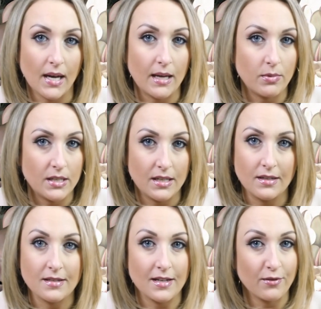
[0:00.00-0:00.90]
IBD
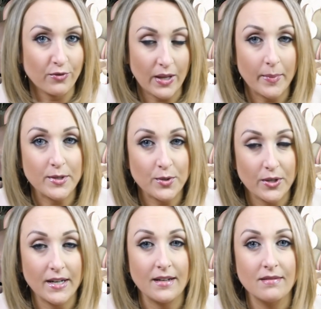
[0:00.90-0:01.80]
is an
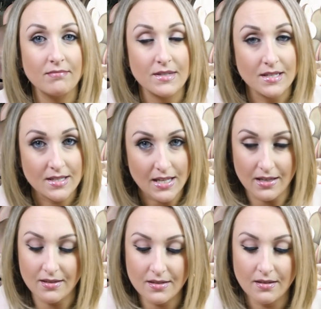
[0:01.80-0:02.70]
inflammatory
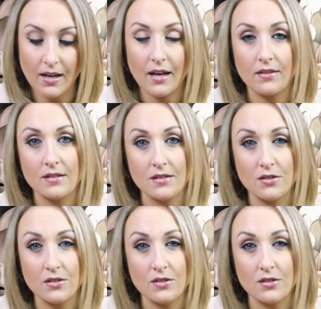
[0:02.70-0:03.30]
disease, this